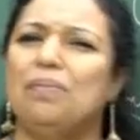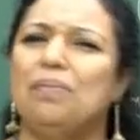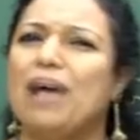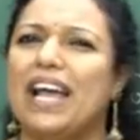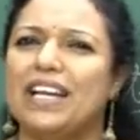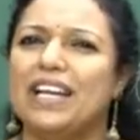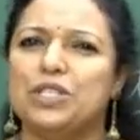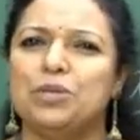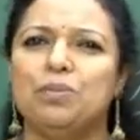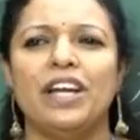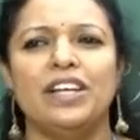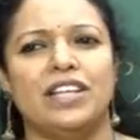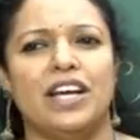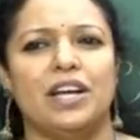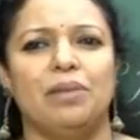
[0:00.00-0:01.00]

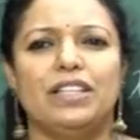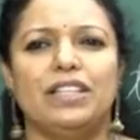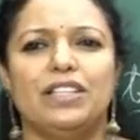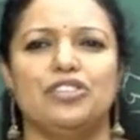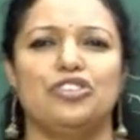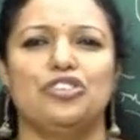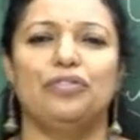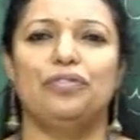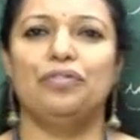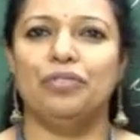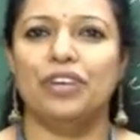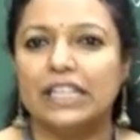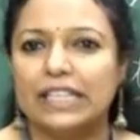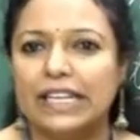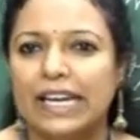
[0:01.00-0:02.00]
management and methods of
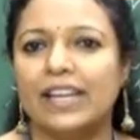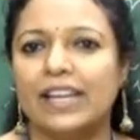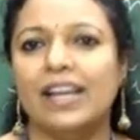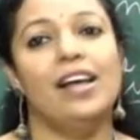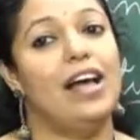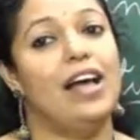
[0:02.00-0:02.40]
working,